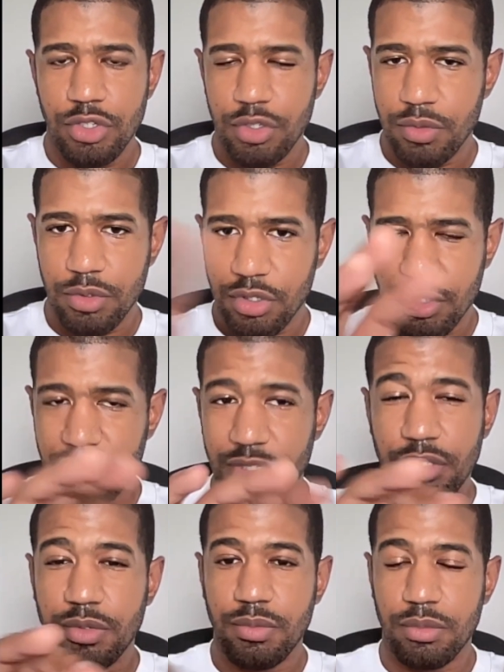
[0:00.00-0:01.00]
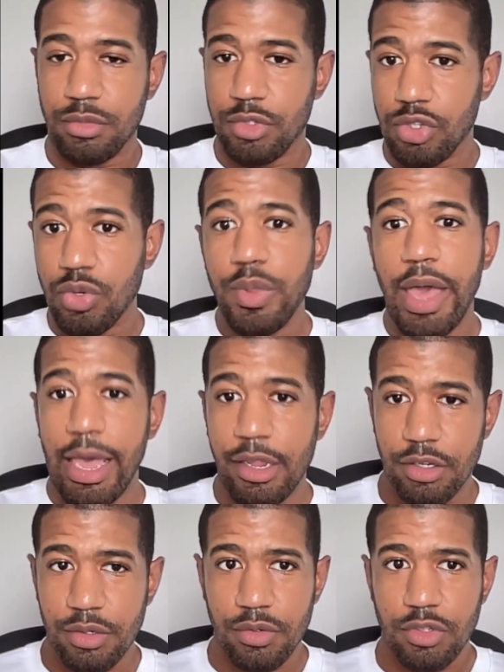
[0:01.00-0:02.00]
let's do that.
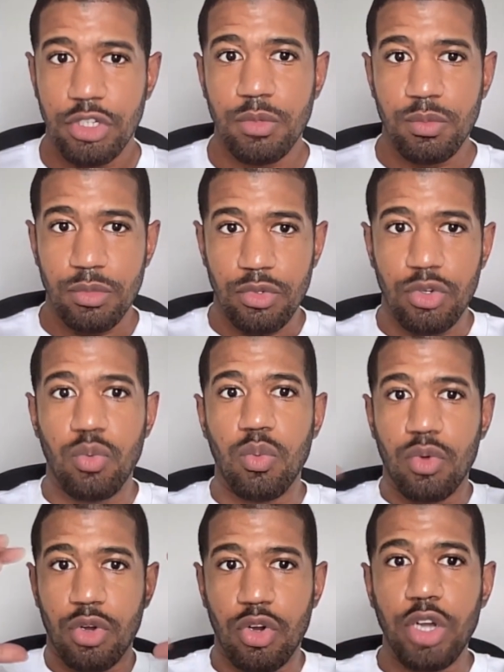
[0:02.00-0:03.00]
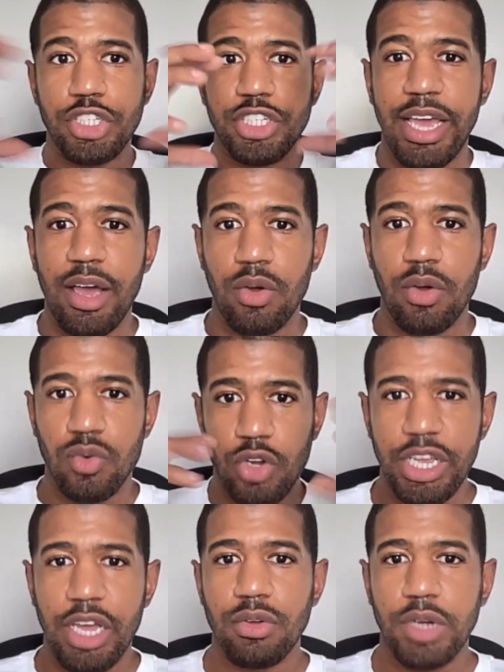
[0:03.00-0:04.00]
So, crunch down.
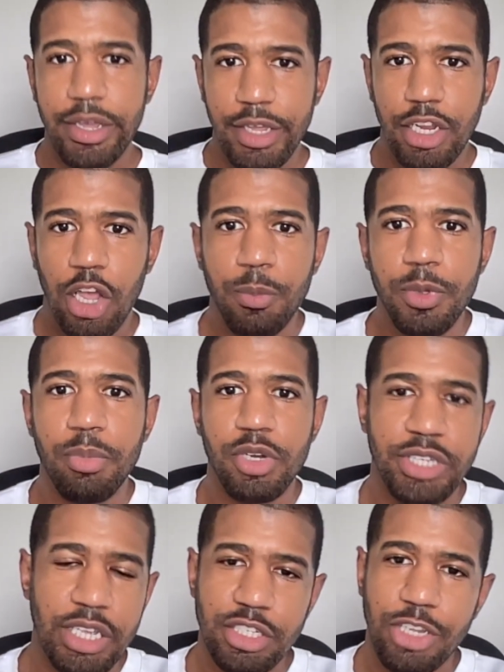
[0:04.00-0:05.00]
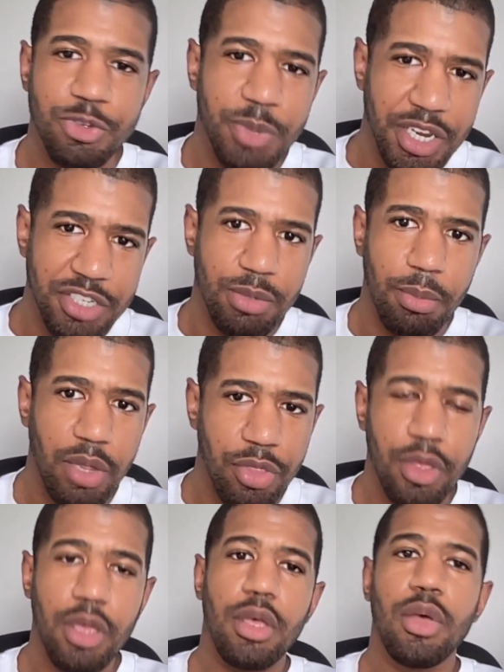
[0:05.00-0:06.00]
I can help you book 10 sales meetings a month
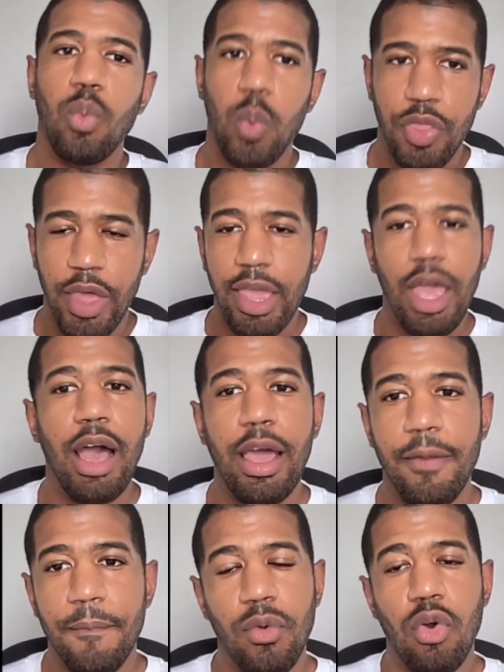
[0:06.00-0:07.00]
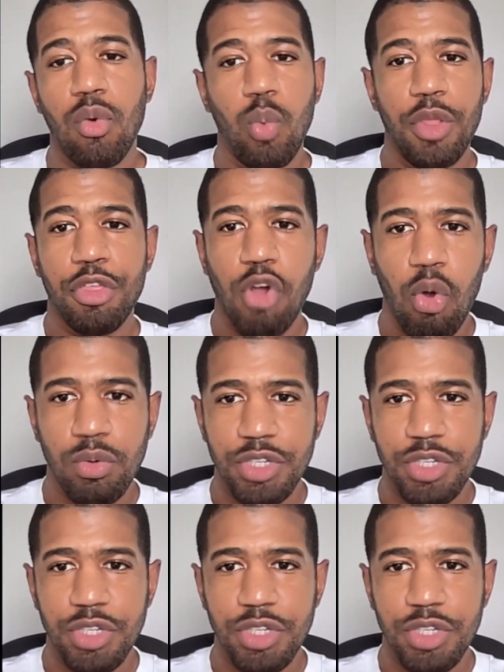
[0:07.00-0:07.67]
with AI or with cold